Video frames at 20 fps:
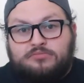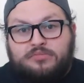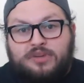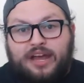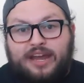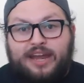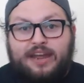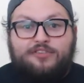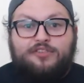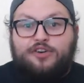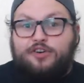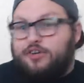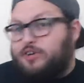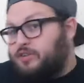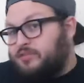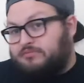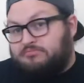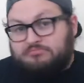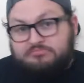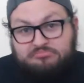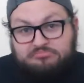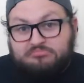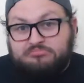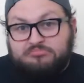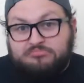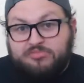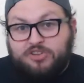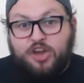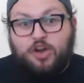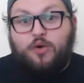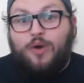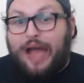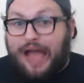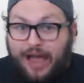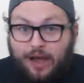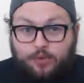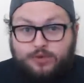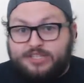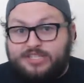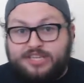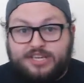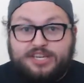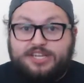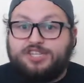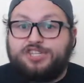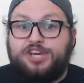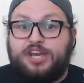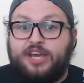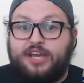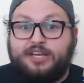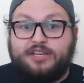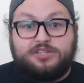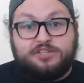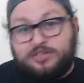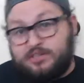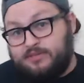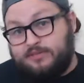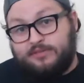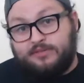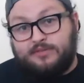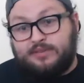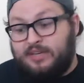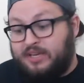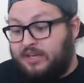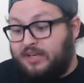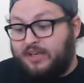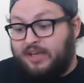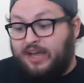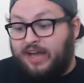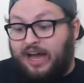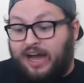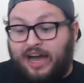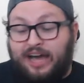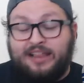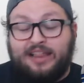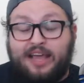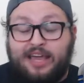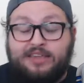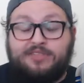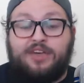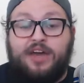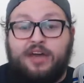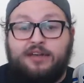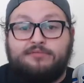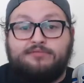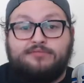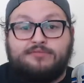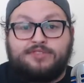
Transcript: I never know how it's going to change, and I like that.